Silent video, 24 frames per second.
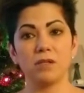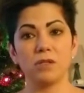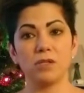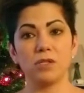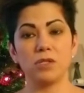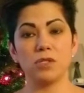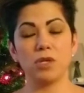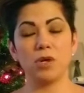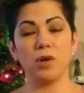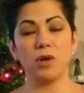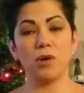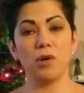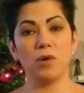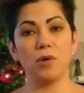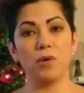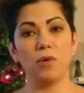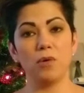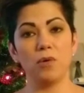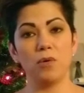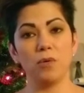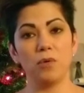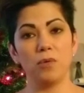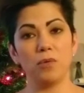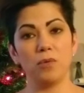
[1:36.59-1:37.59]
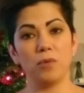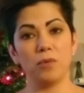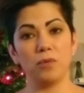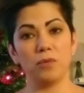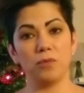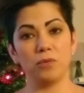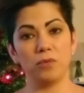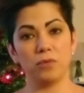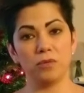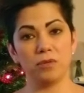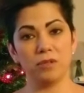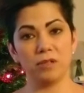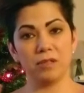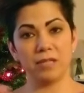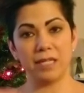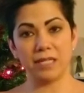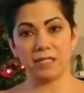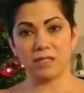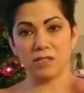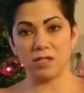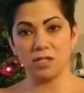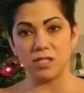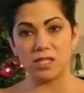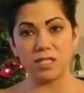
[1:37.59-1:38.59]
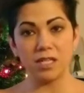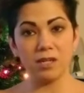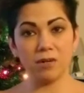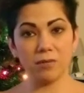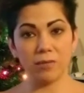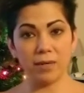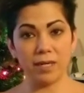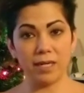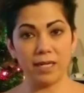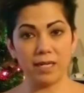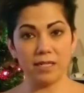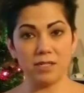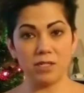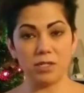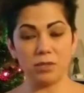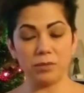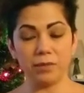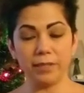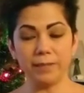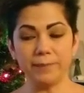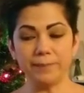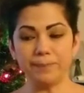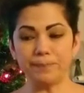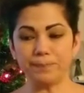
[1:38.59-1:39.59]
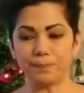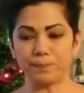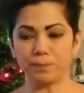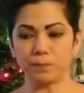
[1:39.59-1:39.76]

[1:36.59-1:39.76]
So let's just get right into it.